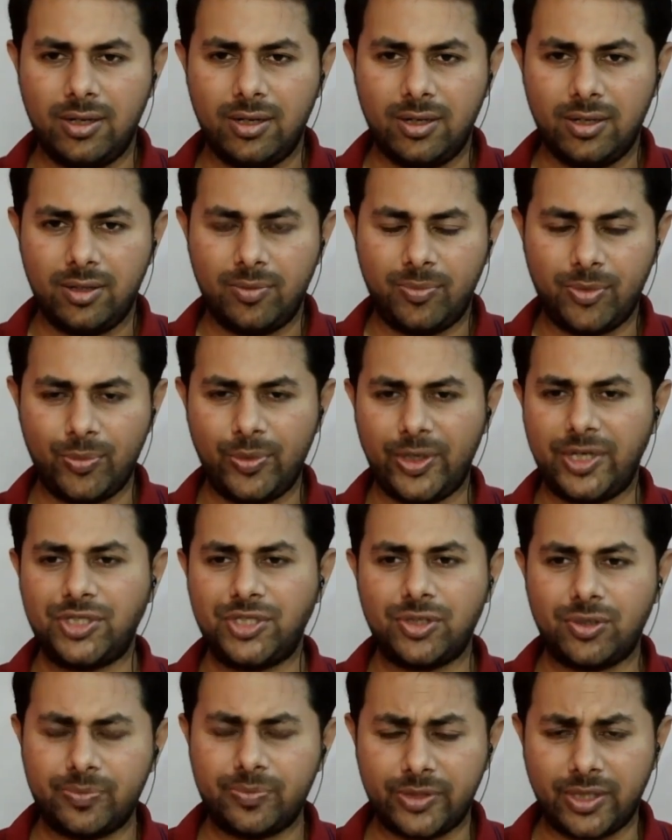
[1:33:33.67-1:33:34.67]
the
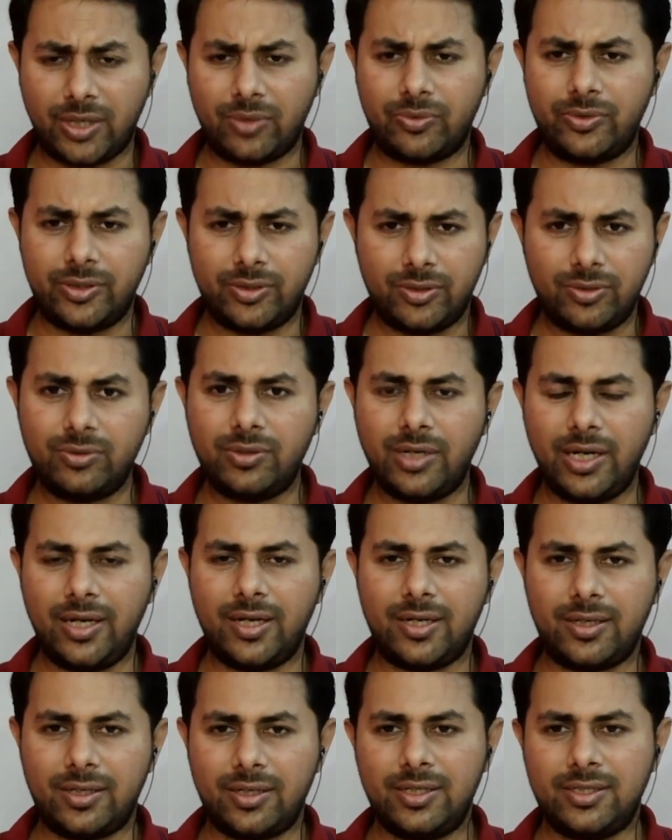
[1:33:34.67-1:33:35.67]
propagation of sound through
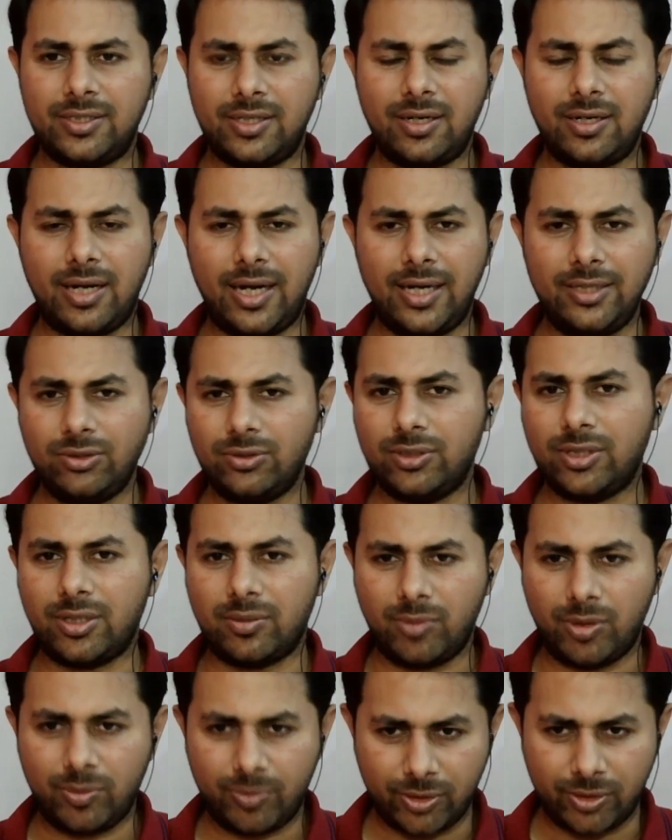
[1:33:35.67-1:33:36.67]
air is an
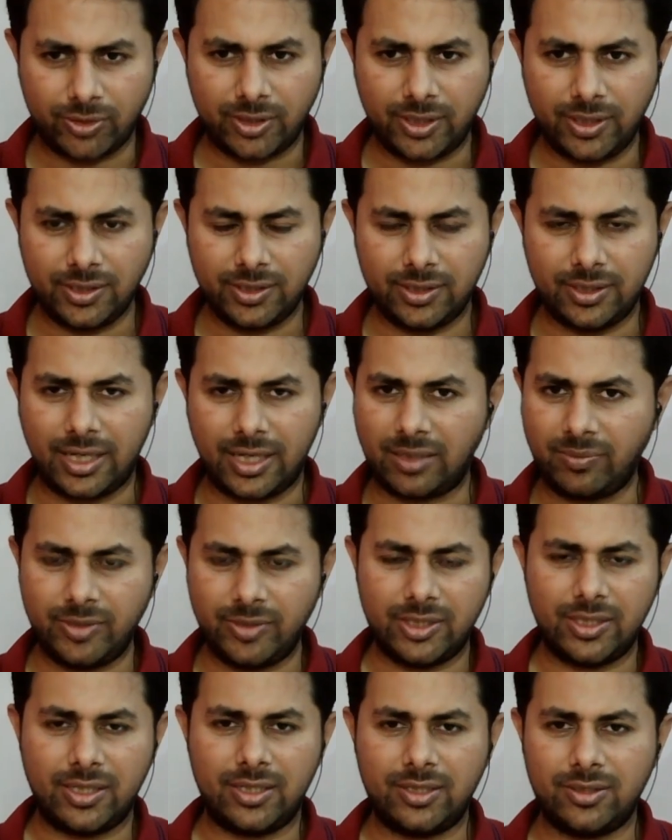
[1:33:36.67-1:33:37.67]
isothermal process. That
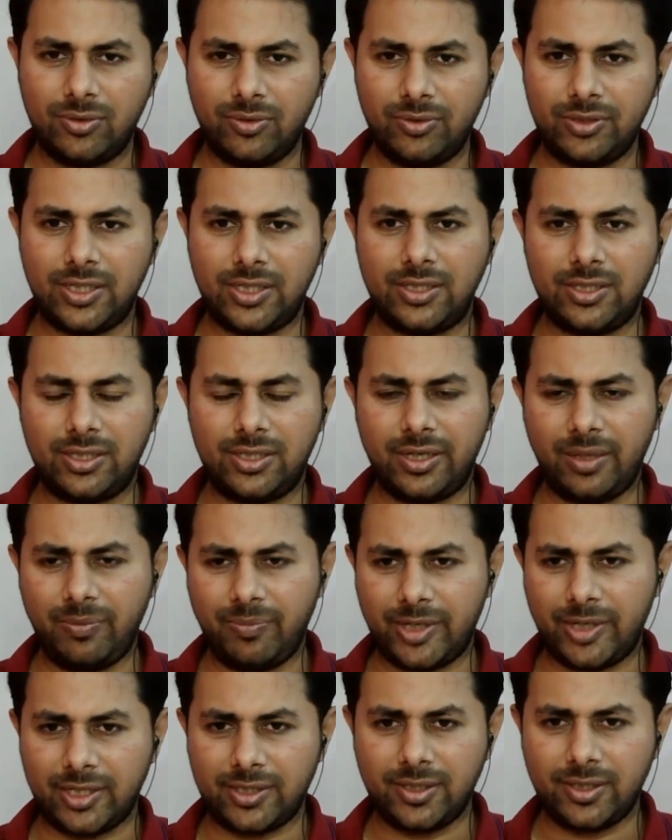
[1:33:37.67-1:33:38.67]
means there is no change in
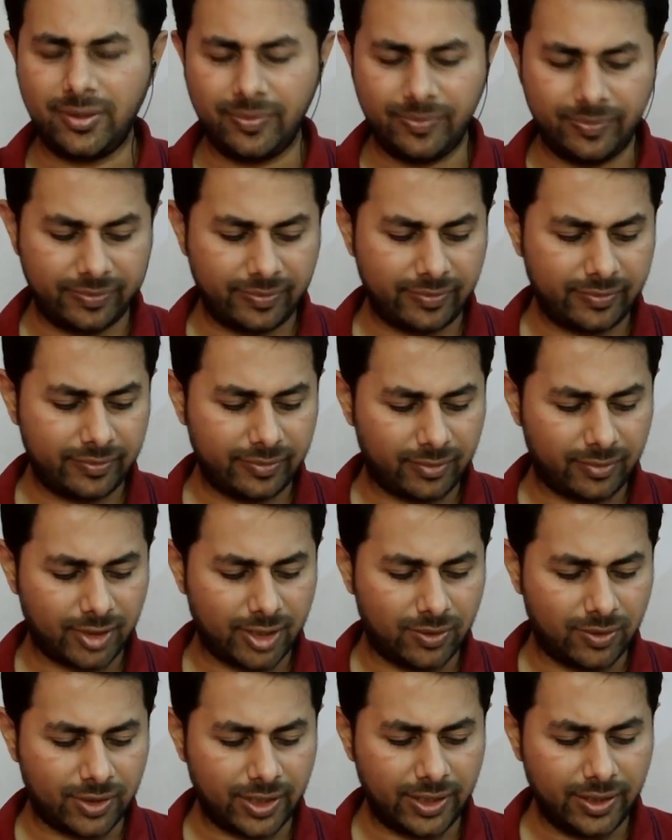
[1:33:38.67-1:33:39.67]
temperature.
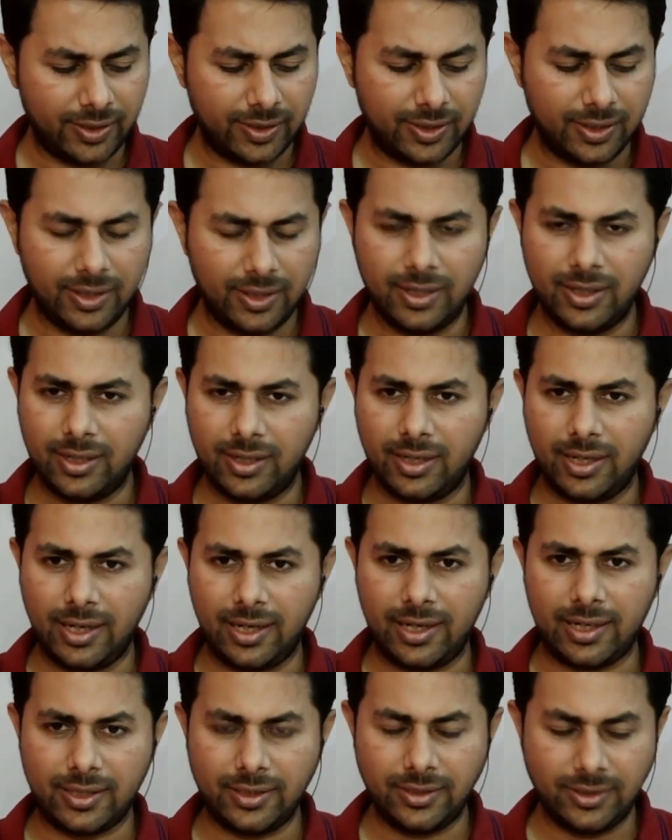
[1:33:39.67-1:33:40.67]
Okay,
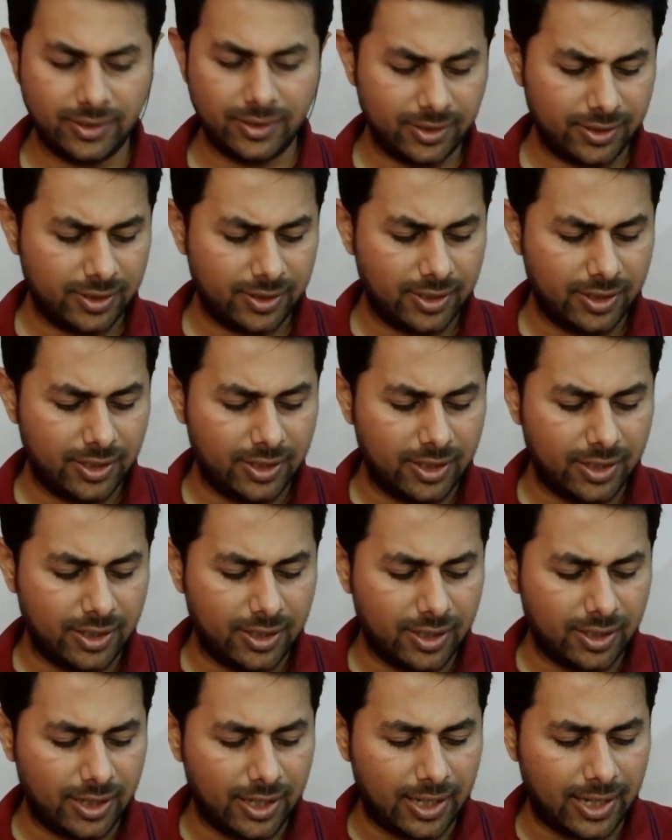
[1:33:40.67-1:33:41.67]
and
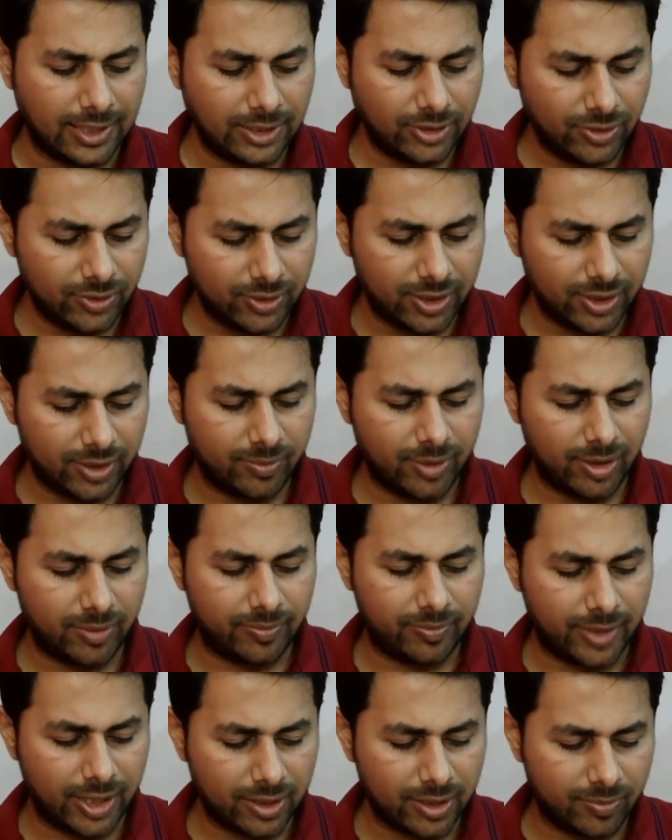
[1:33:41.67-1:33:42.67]
isothermal
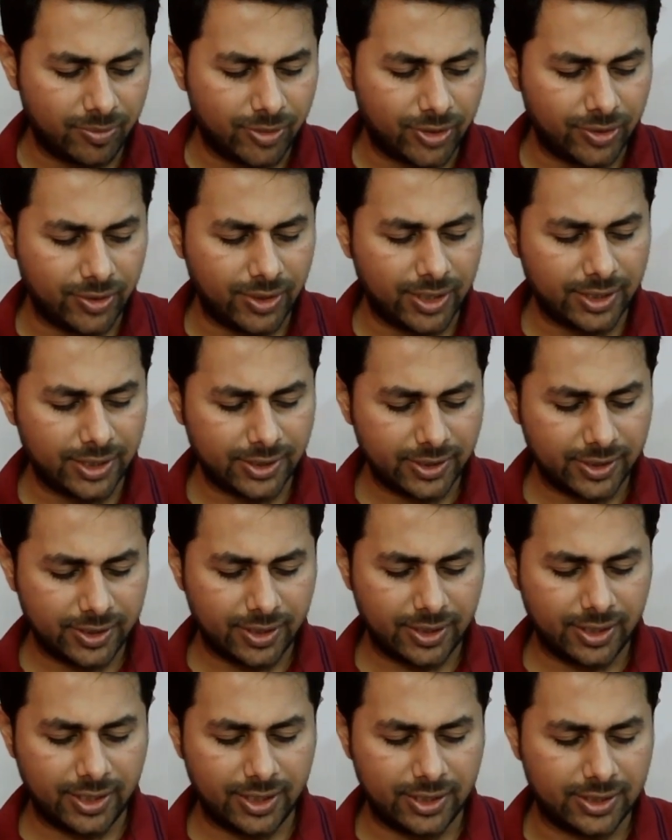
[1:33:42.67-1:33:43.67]
bulk modulus
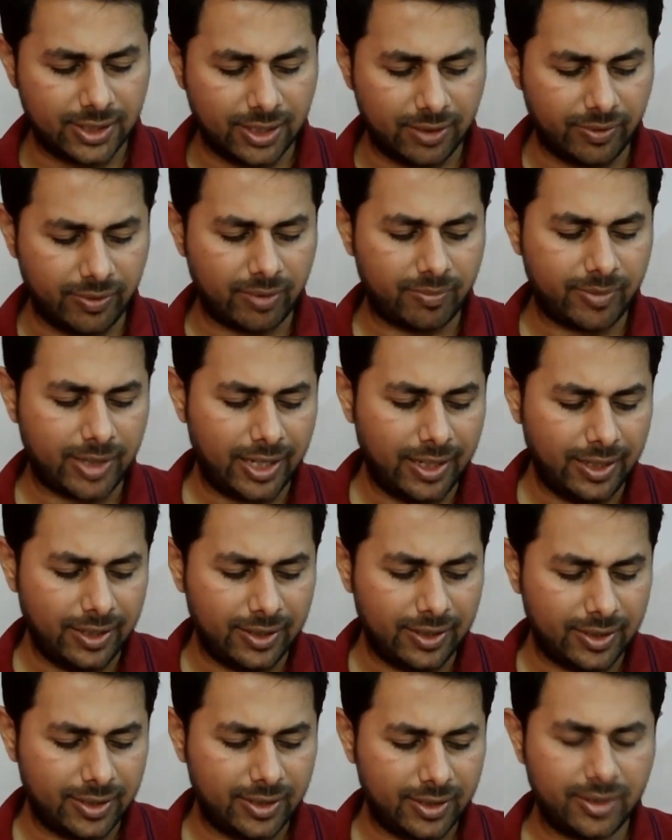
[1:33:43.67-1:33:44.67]
is given by
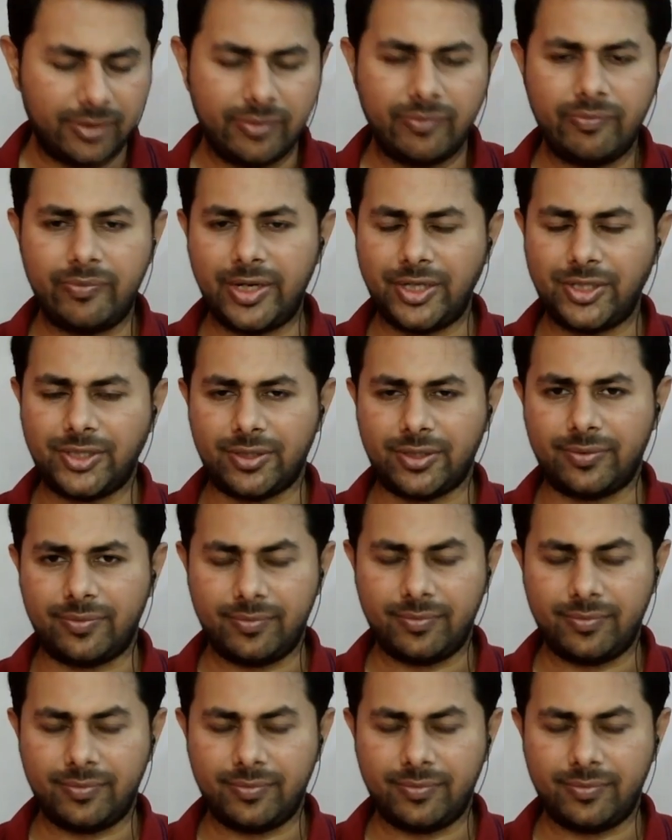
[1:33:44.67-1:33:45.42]
pressure.